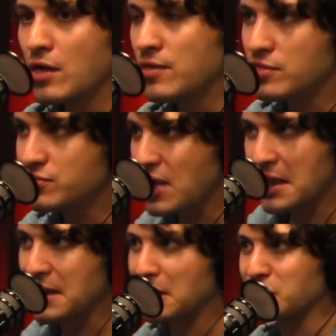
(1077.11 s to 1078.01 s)

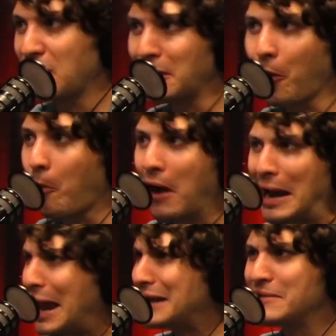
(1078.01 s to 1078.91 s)
they they don't want
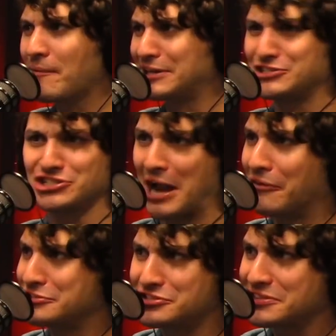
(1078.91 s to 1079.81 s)
anybody
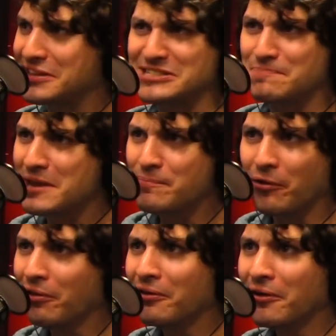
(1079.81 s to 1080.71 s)
challenging these
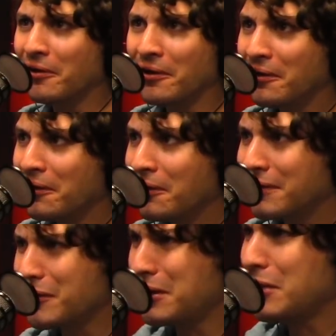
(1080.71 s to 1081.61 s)
people.
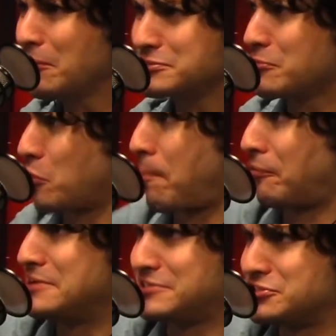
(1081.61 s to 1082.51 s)
They wasn't one
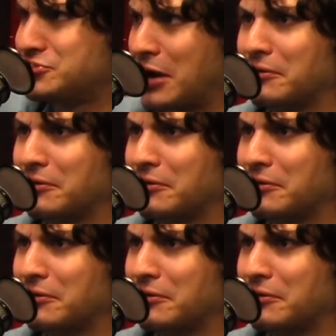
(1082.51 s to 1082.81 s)
replacing Jerry